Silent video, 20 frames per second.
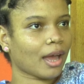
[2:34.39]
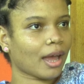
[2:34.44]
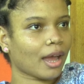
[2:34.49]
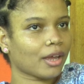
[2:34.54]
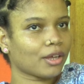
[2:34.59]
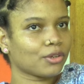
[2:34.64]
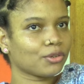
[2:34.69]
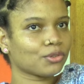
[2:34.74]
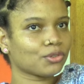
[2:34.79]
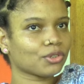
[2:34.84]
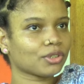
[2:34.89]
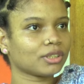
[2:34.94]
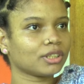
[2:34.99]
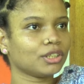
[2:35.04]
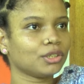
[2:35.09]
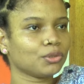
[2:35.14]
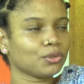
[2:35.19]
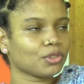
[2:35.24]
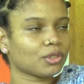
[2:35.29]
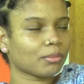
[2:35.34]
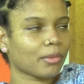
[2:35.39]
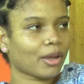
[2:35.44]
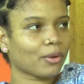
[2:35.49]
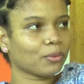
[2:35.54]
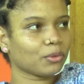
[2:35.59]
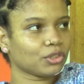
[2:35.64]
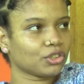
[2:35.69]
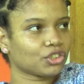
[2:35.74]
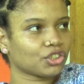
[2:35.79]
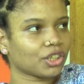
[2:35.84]
I usually use
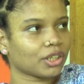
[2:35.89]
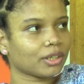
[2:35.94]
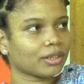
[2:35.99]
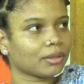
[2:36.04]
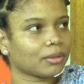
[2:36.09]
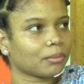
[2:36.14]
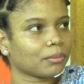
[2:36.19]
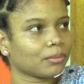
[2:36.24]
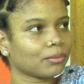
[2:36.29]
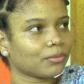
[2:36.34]
my wheelchair.